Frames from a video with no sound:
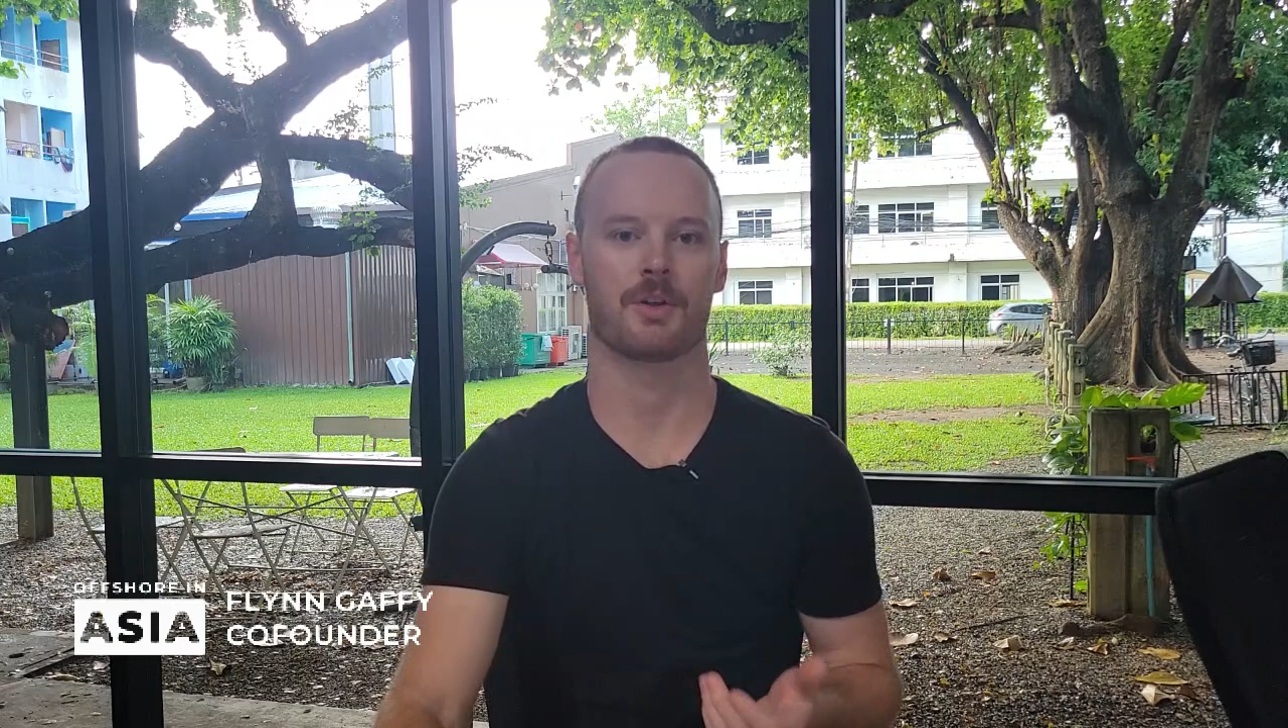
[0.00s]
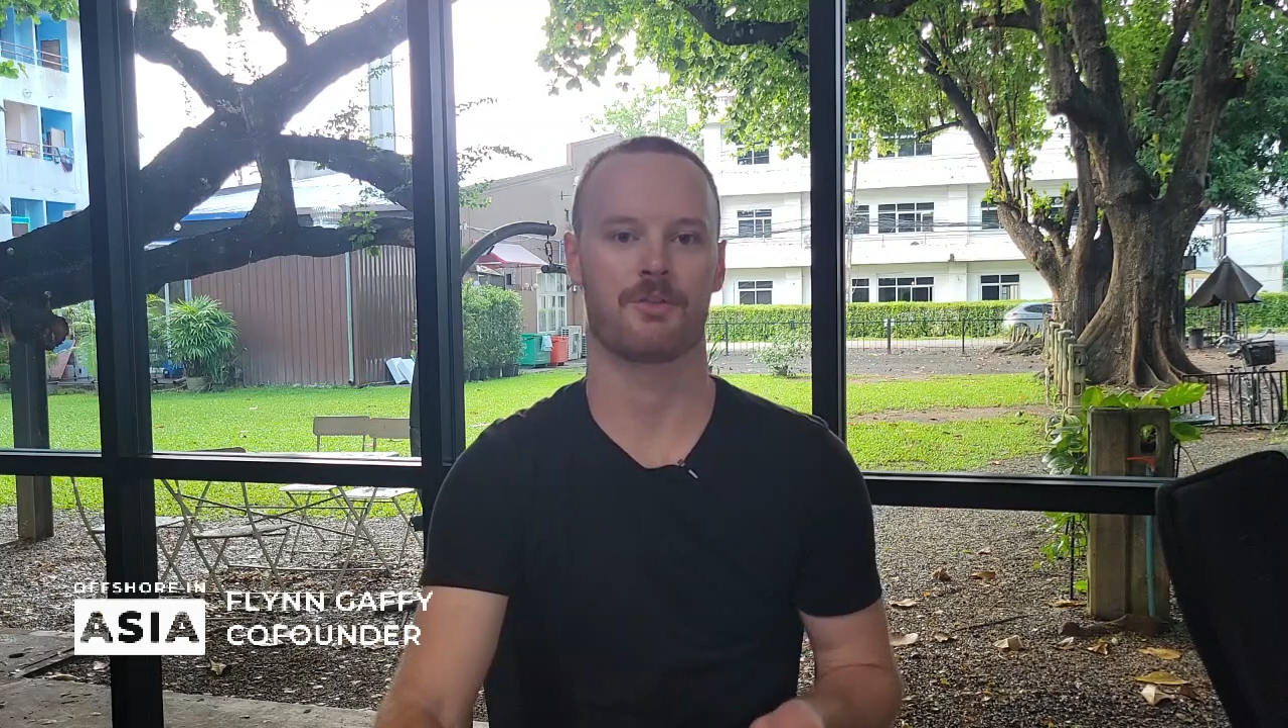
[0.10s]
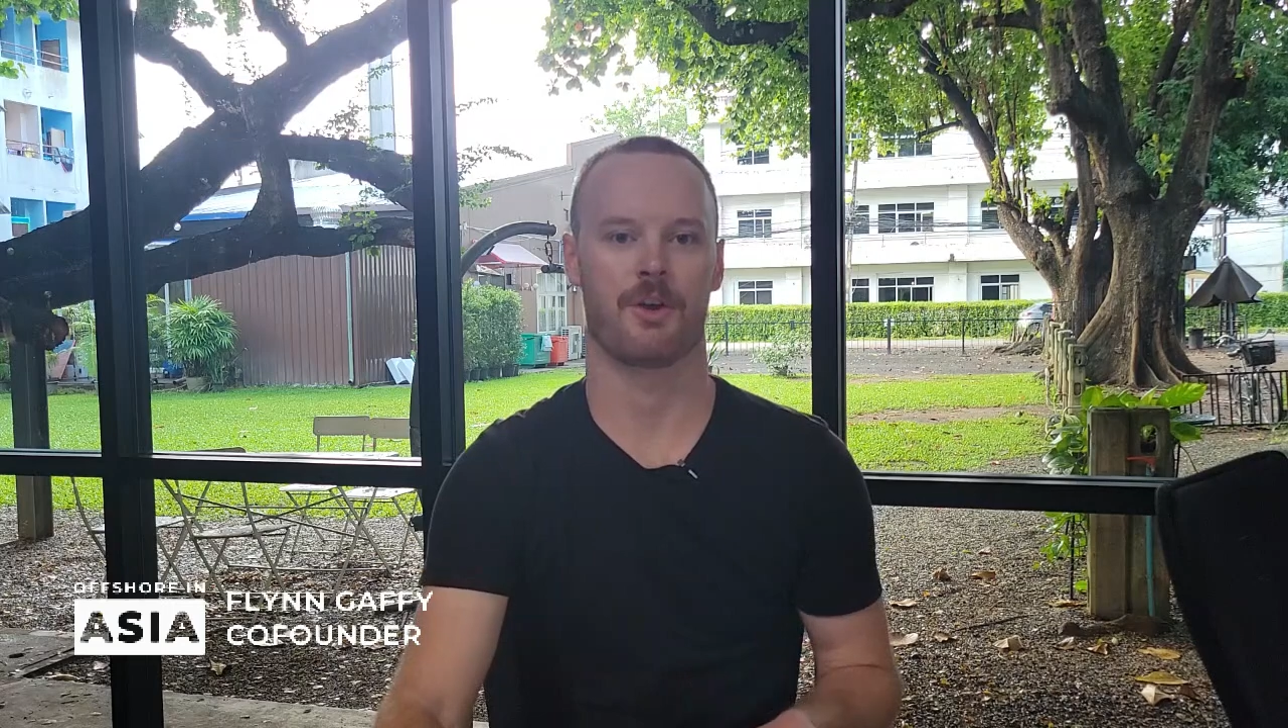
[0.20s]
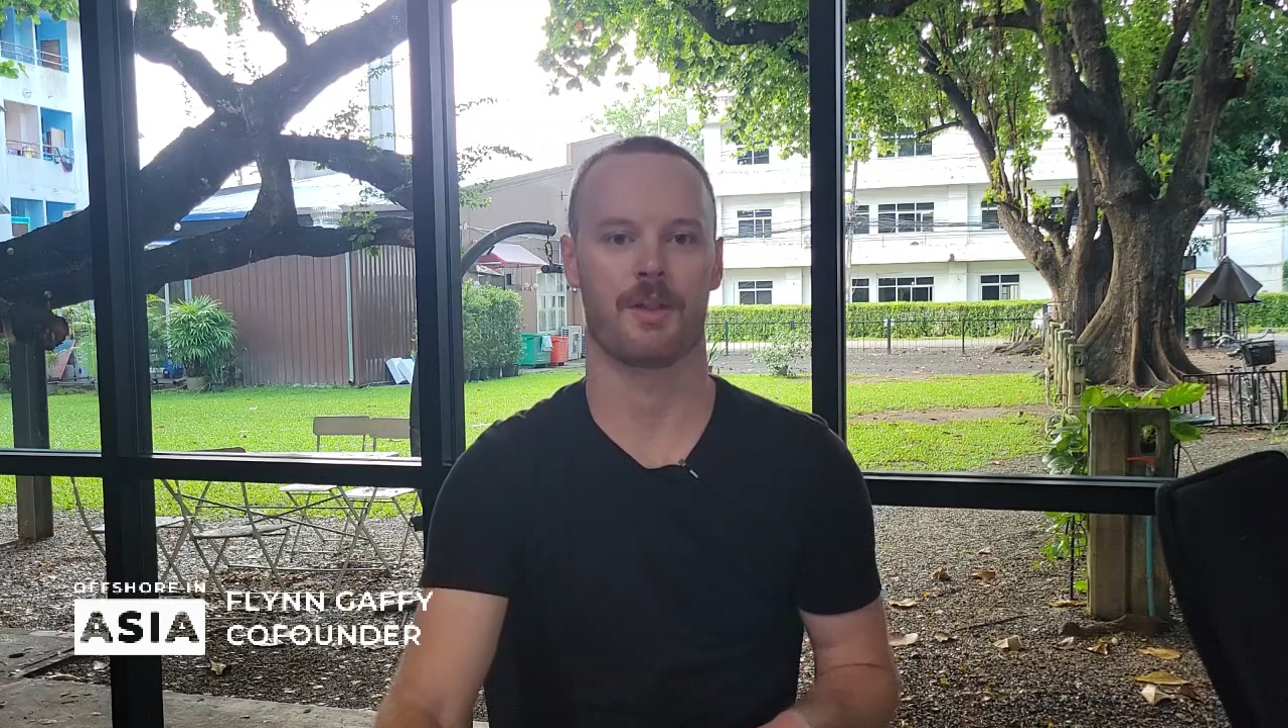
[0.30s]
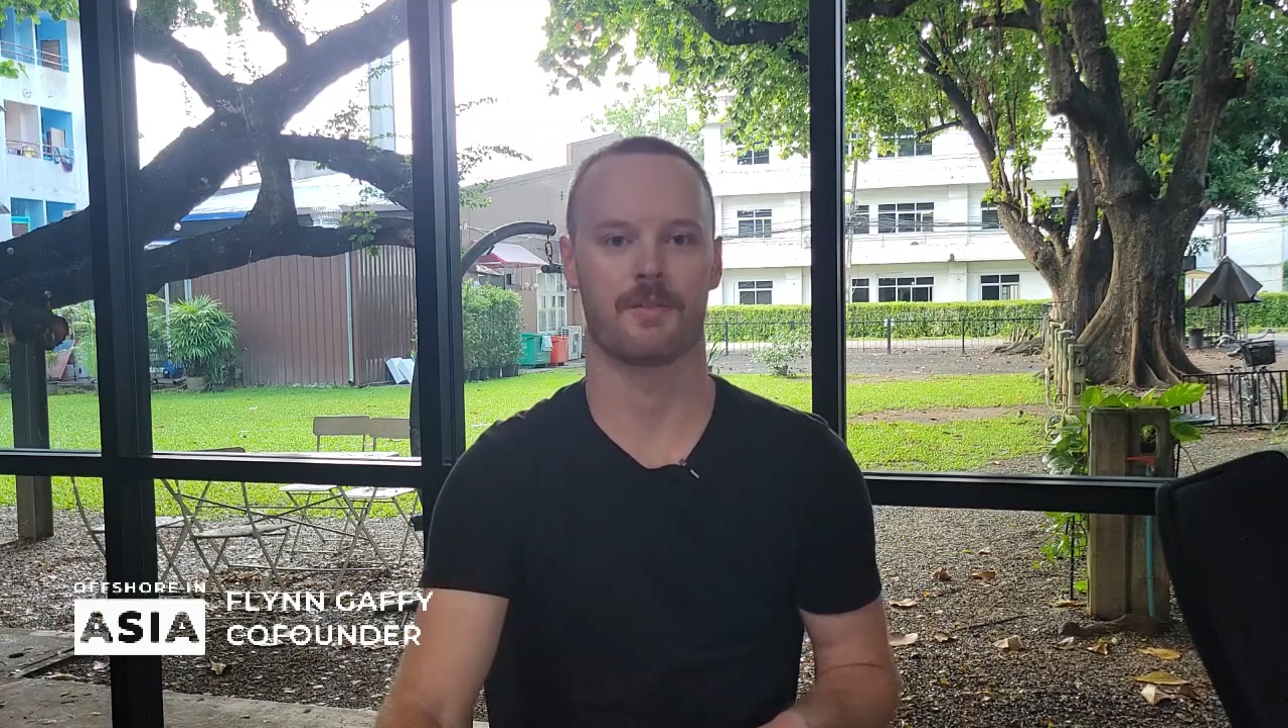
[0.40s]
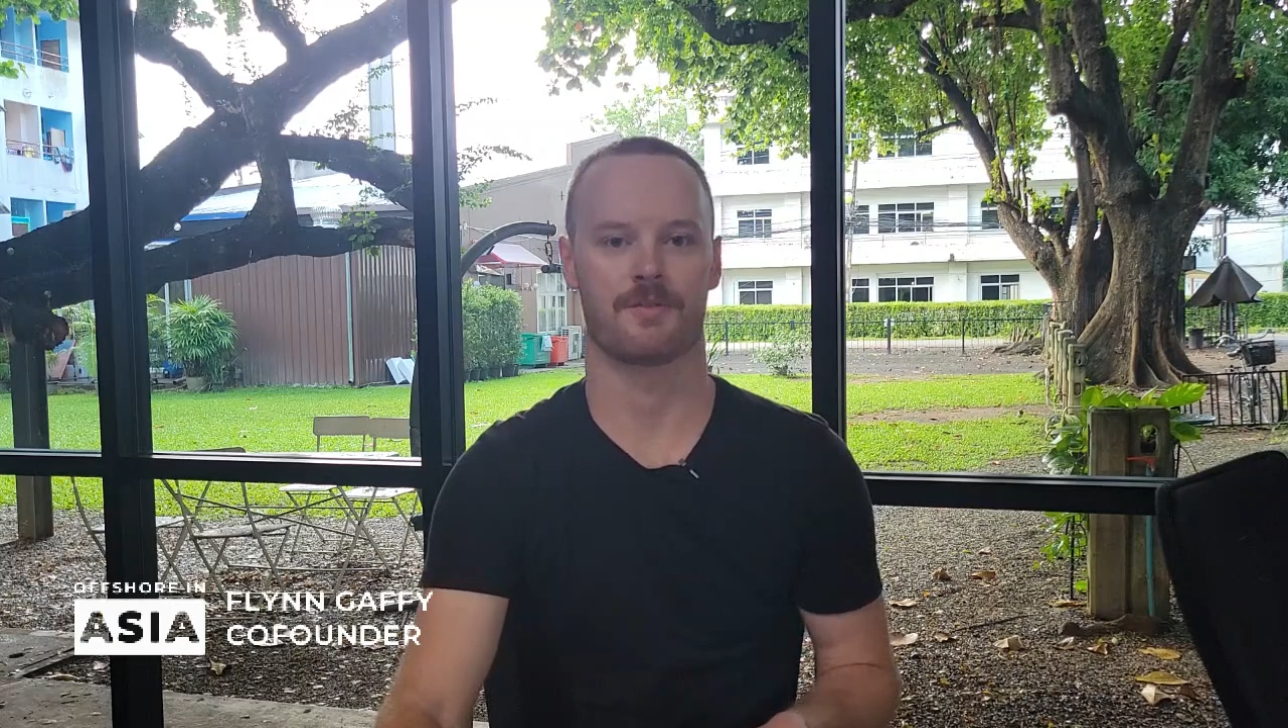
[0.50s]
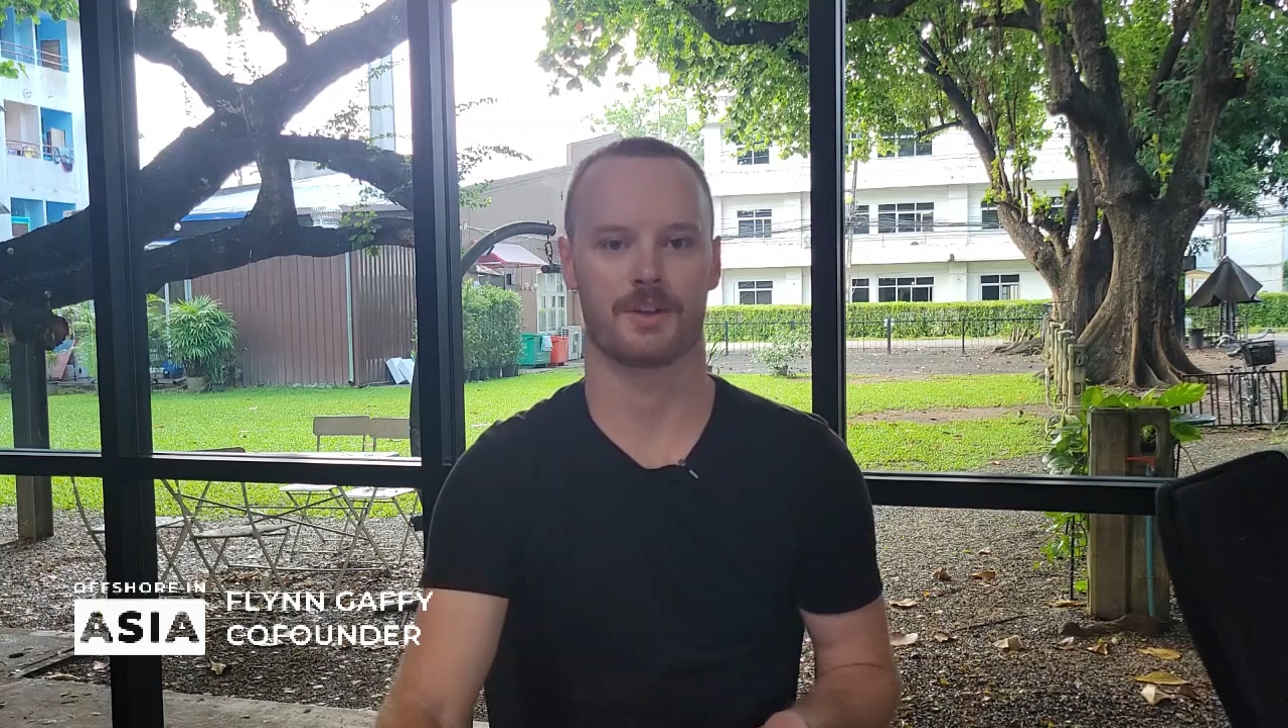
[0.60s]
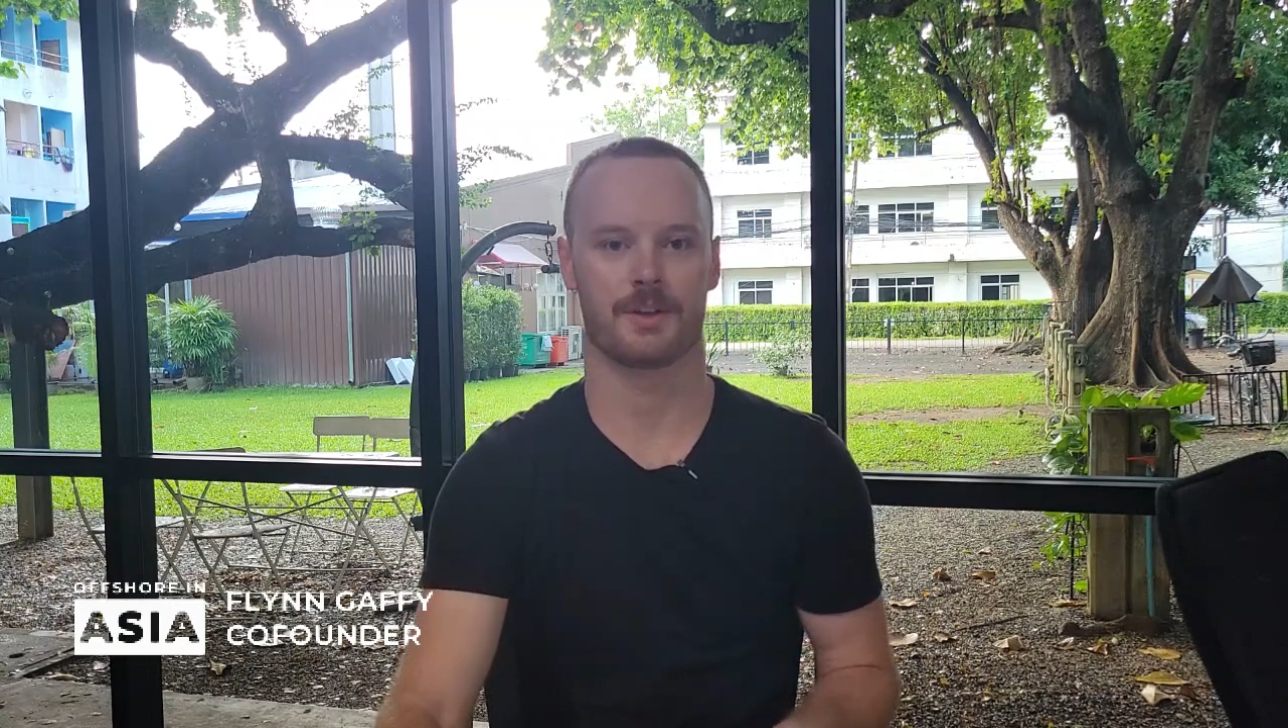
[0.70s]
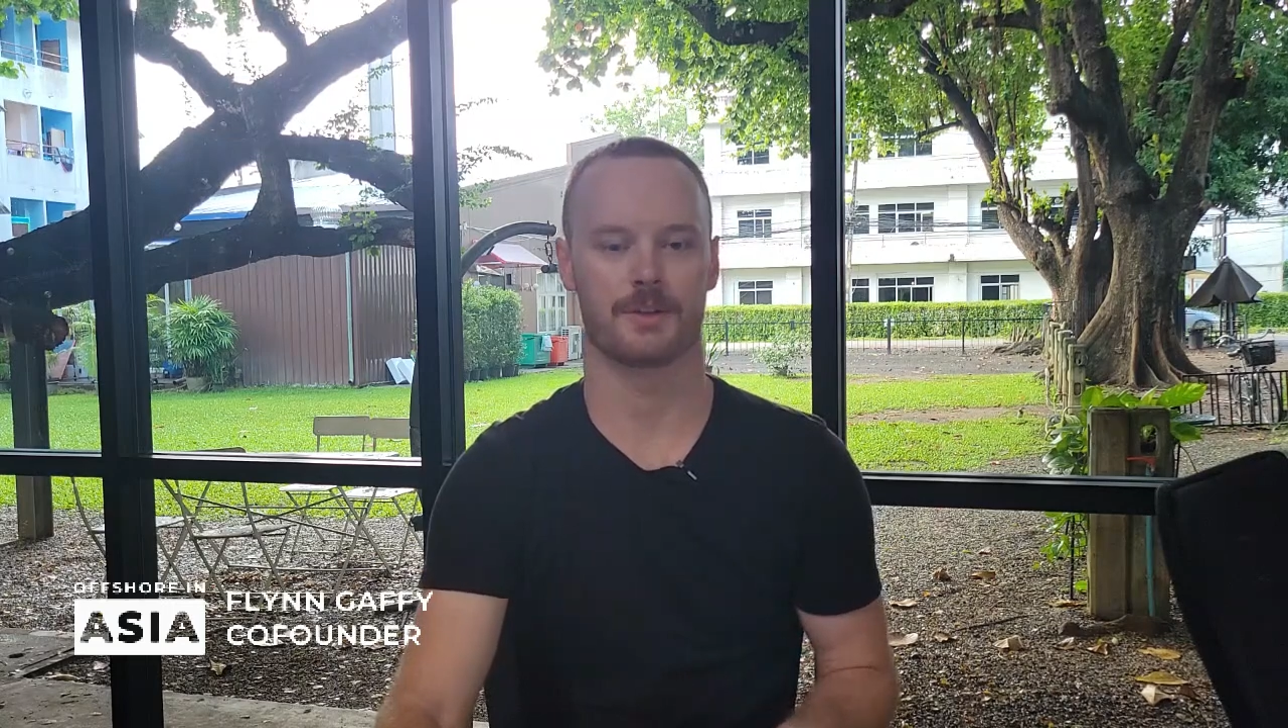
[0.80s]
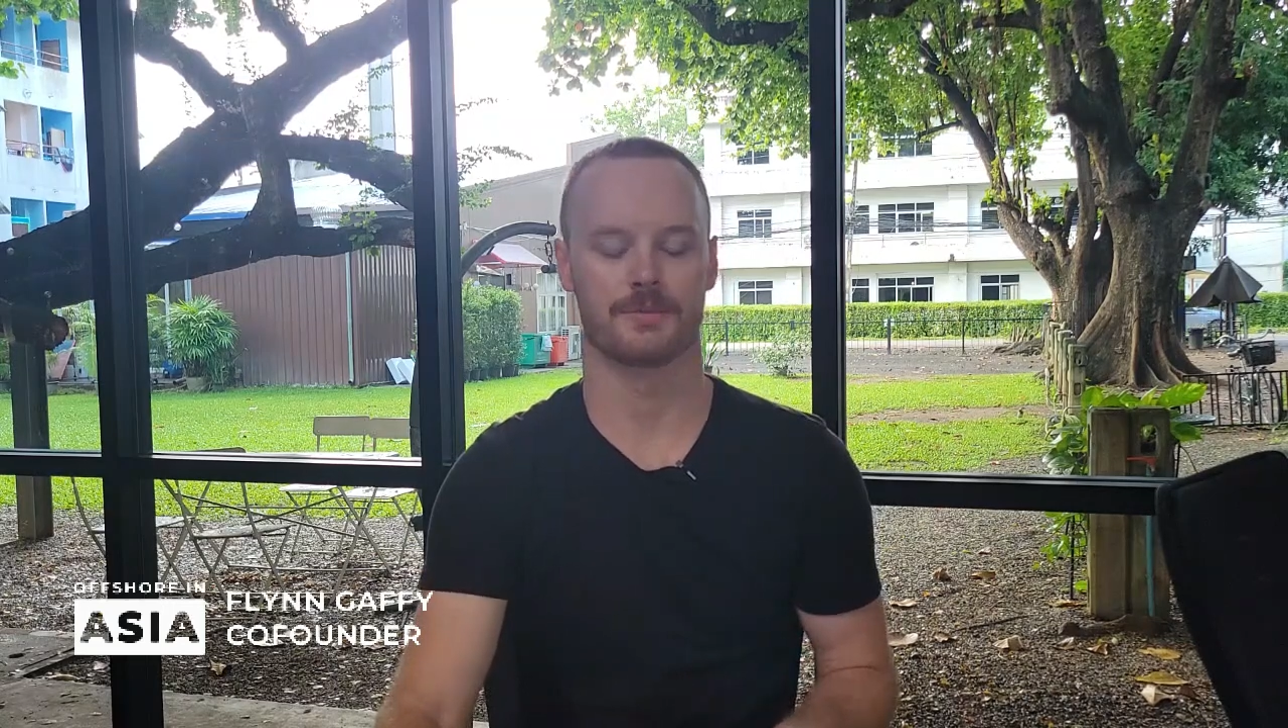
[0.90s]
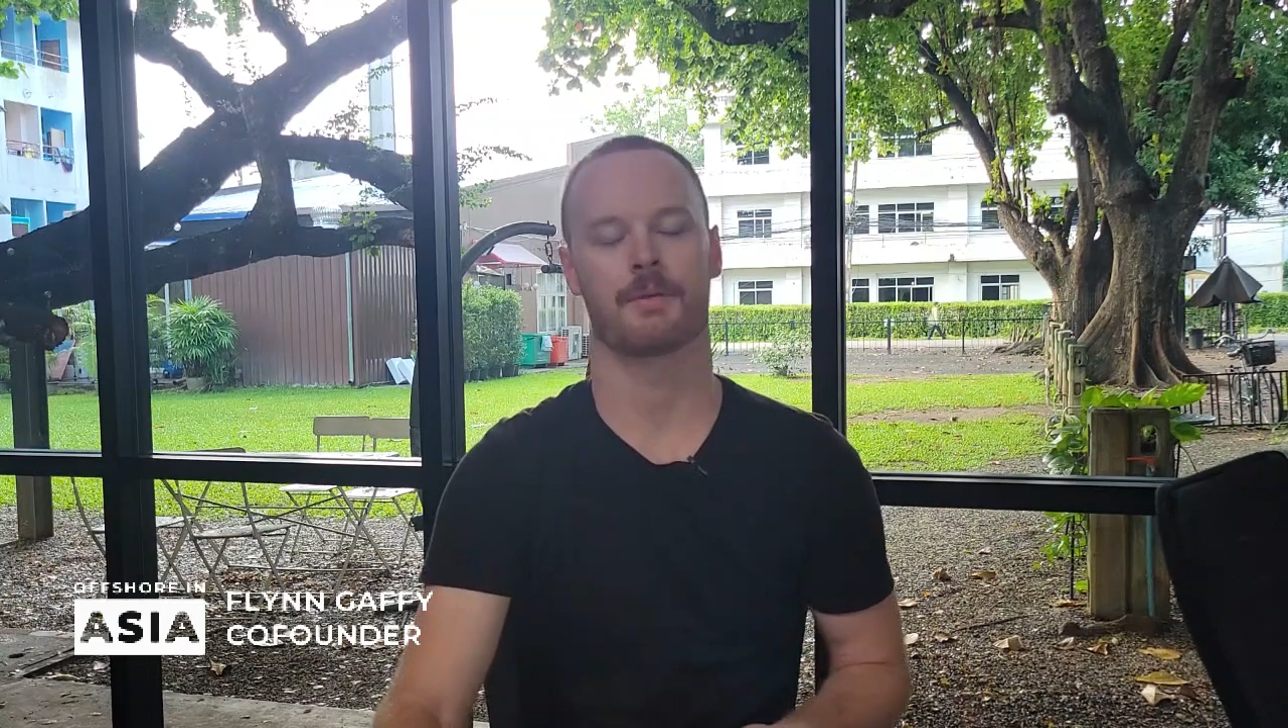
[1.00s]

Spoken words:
alternative for you.